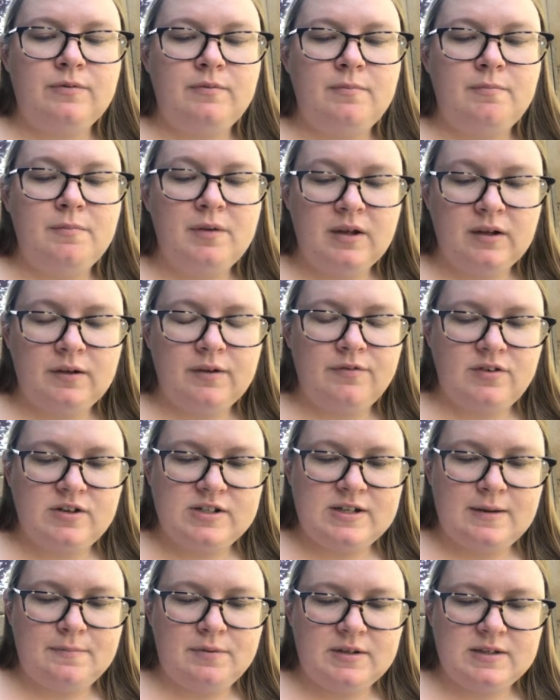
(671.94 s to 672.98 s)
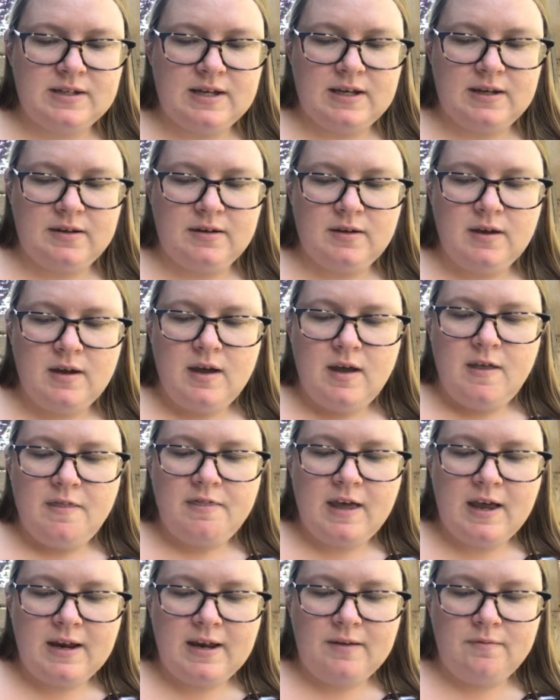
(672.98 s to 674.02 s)
milk for Templeton.
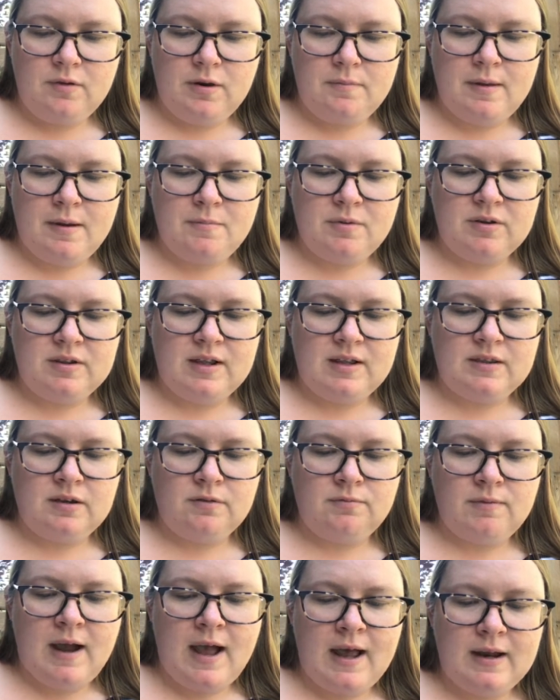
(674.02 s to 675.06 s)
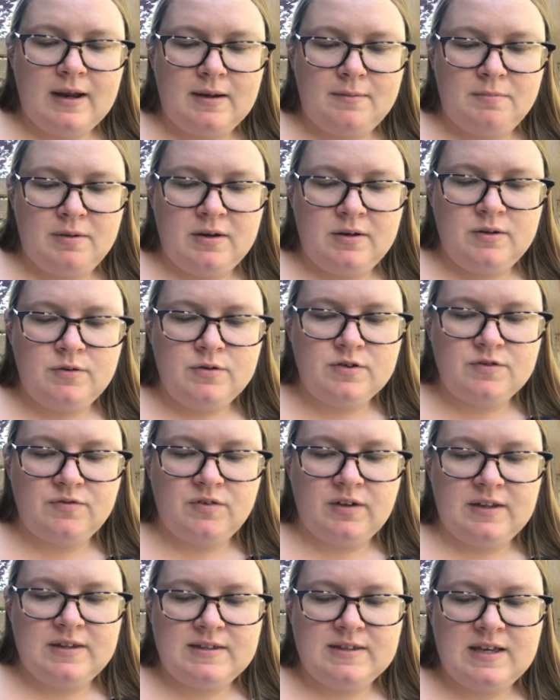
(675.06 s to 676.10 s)
Then he remembered that the rat had been
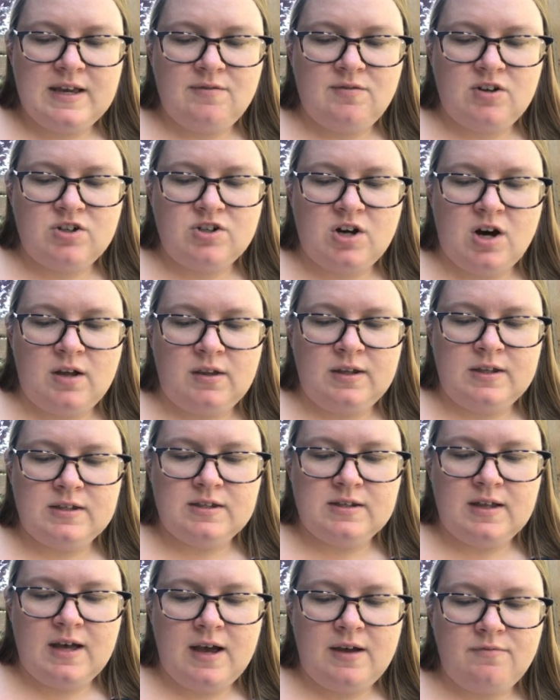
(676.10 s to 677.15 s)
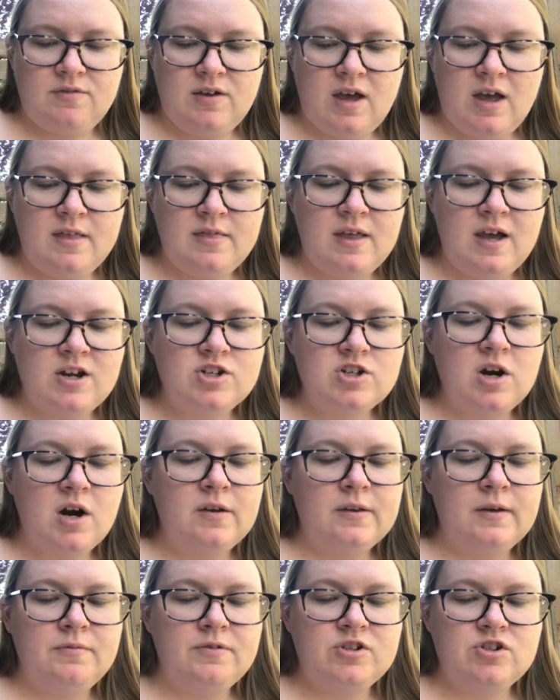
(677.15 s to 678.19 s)
useful in saving Charlotte's life, and that
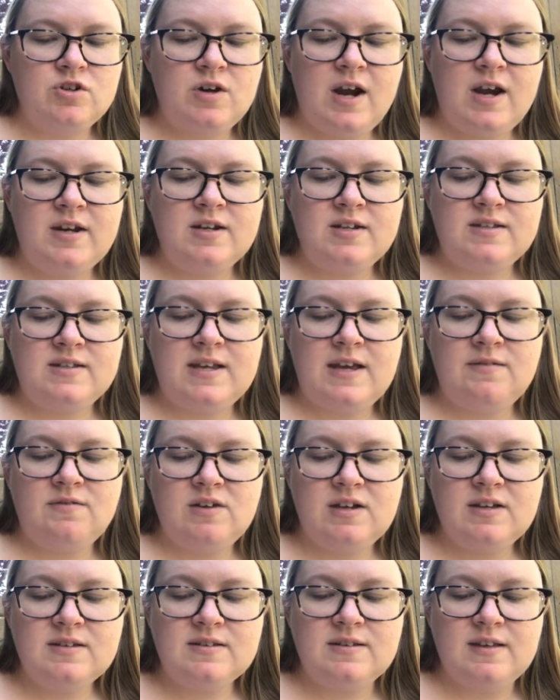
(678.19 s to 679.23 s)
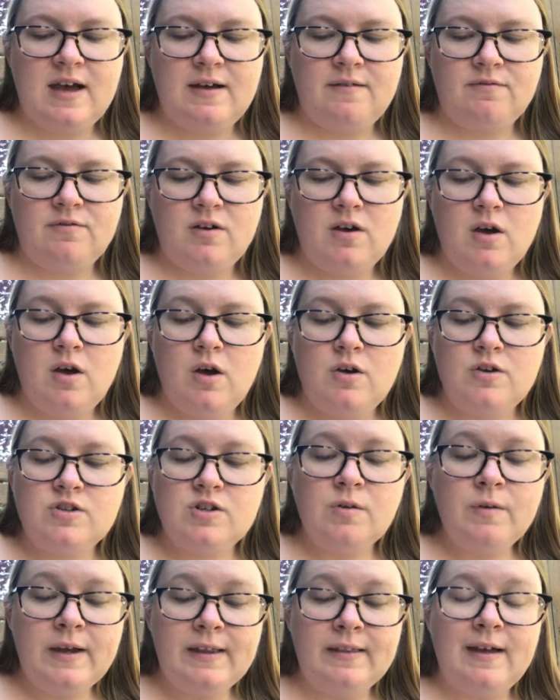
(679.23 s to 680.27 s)
Charlotte was trying to save his life,
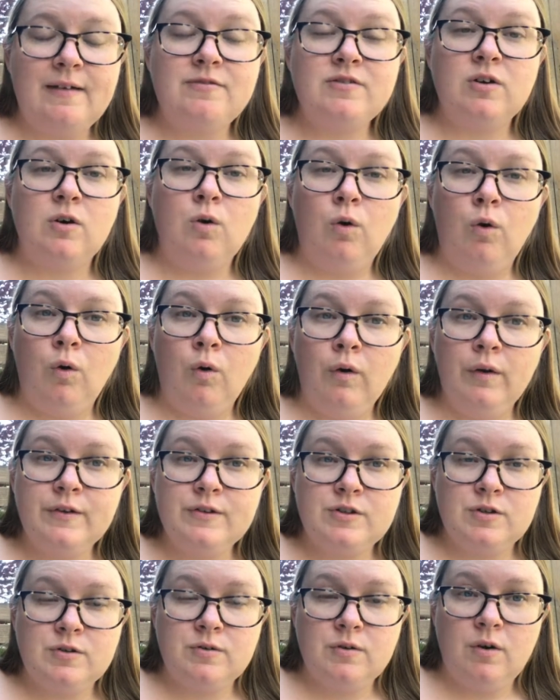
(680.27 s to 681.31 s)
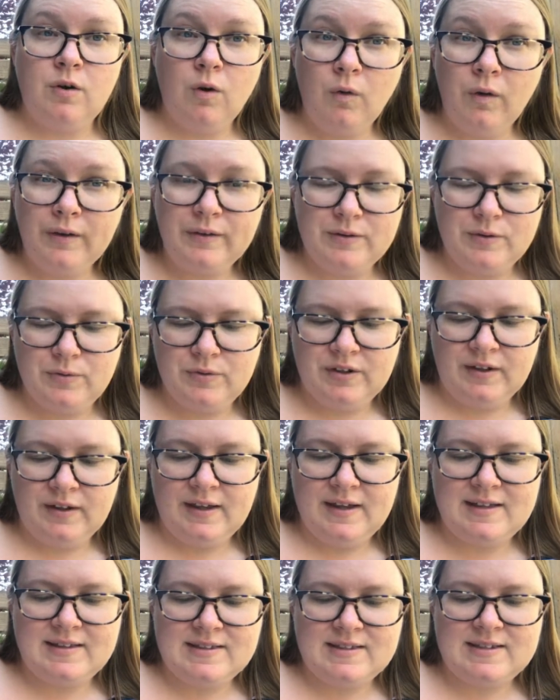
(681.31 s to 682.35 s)
so he left a whole noodle
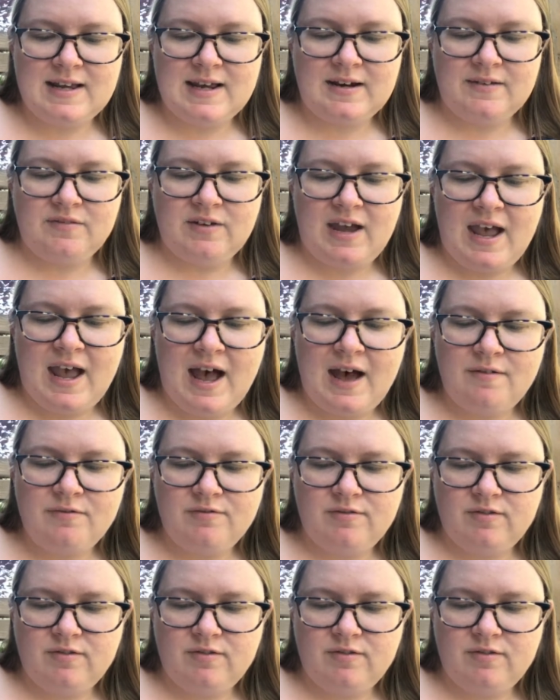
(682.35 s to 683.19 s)
instead of a half.